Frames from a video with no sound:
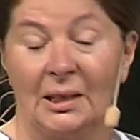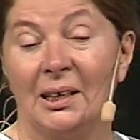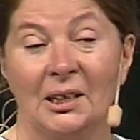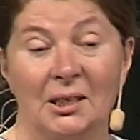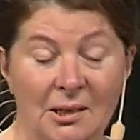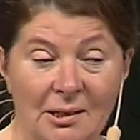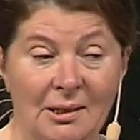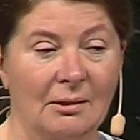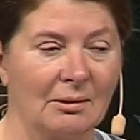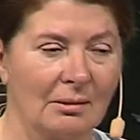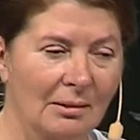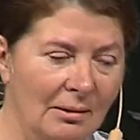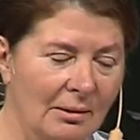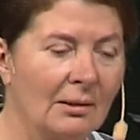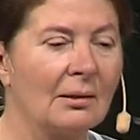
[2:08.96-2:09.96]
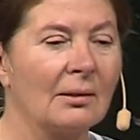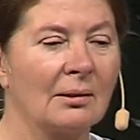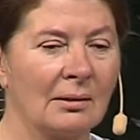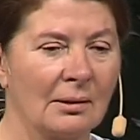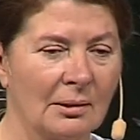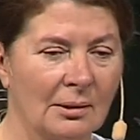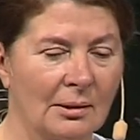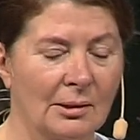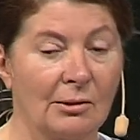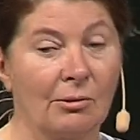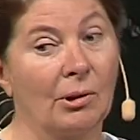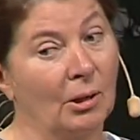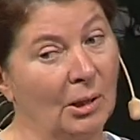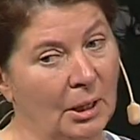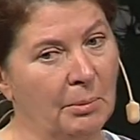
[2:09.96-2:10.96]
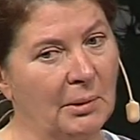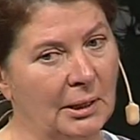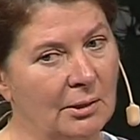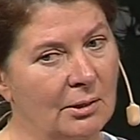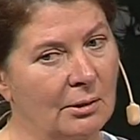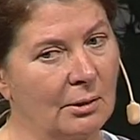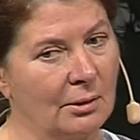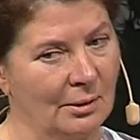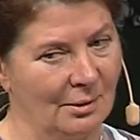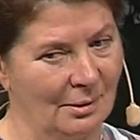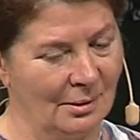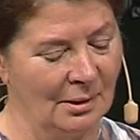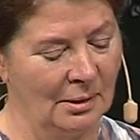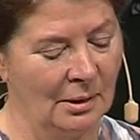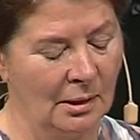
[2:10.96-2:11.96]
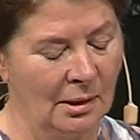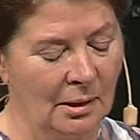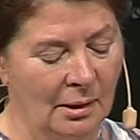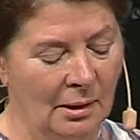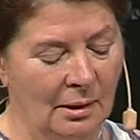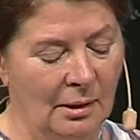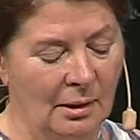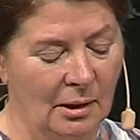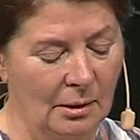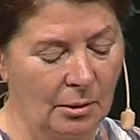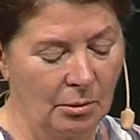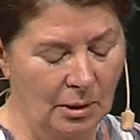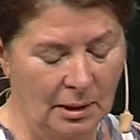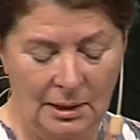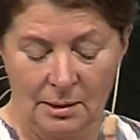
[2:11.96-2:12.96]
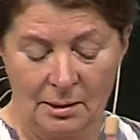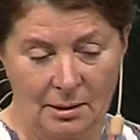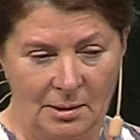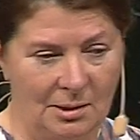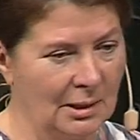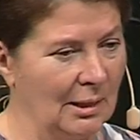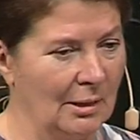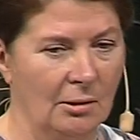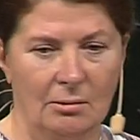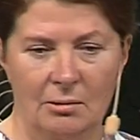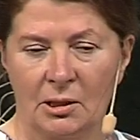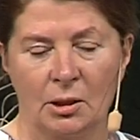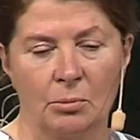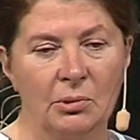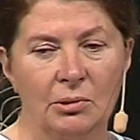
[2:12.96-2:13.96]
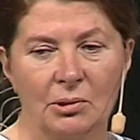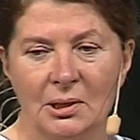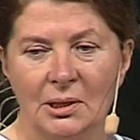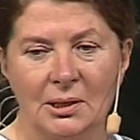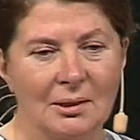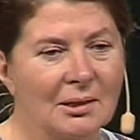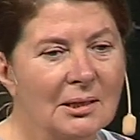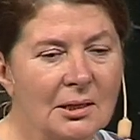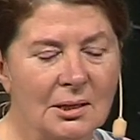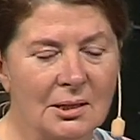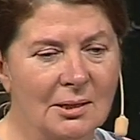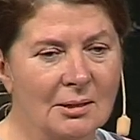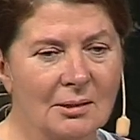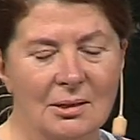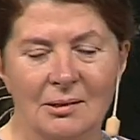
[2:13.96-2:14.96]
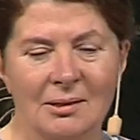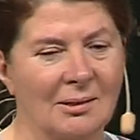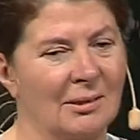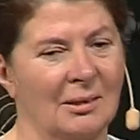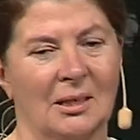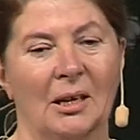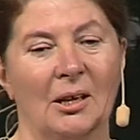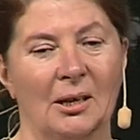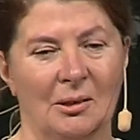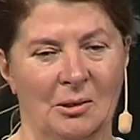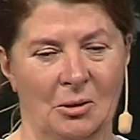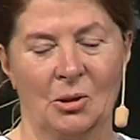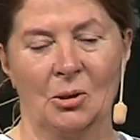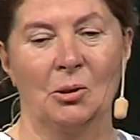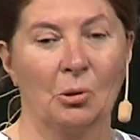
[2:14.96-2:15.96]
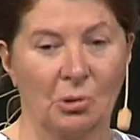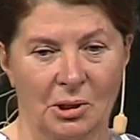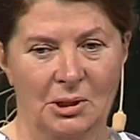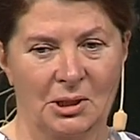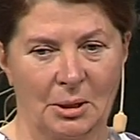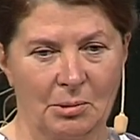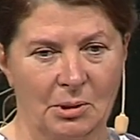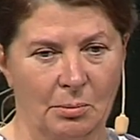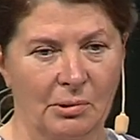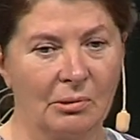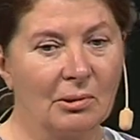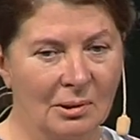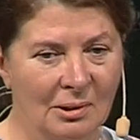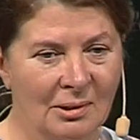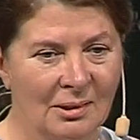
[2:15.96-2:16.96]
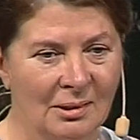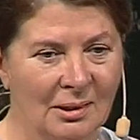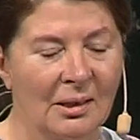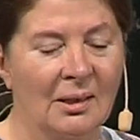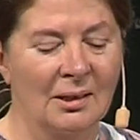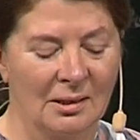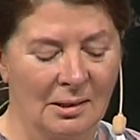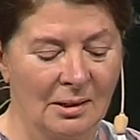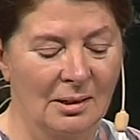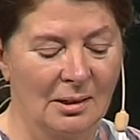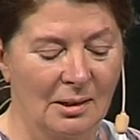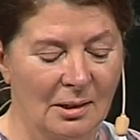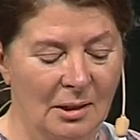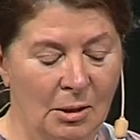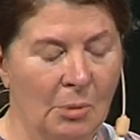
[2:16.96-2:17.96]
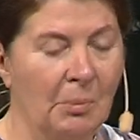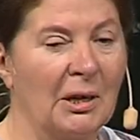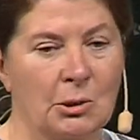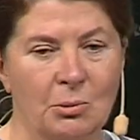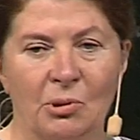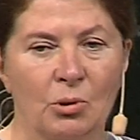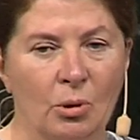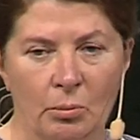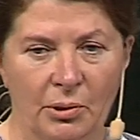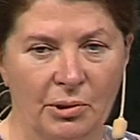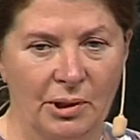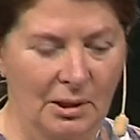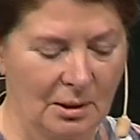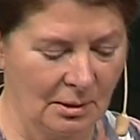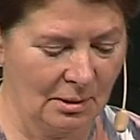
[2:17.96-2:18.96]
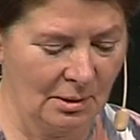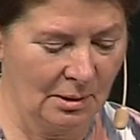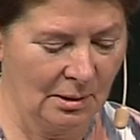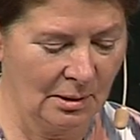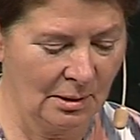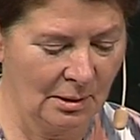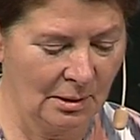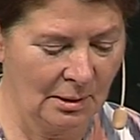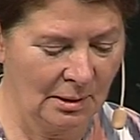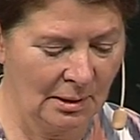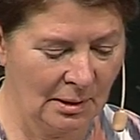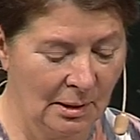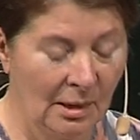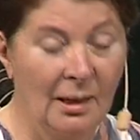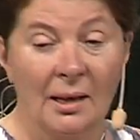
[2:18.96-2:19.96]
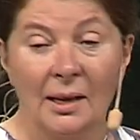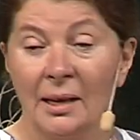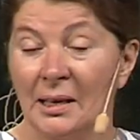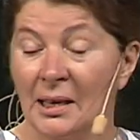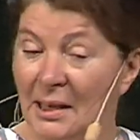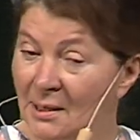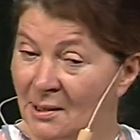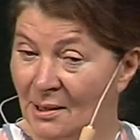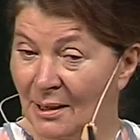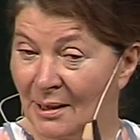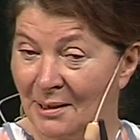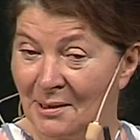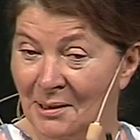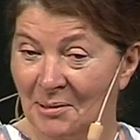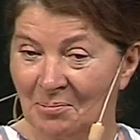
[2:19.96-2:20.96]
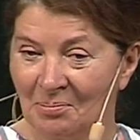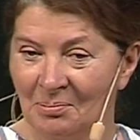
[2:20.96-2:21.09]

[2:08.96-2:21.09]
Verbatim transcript: And, you know, there are limits. And I said, look, come on, you know, this is not acceptable. You may as well not bother. And he said,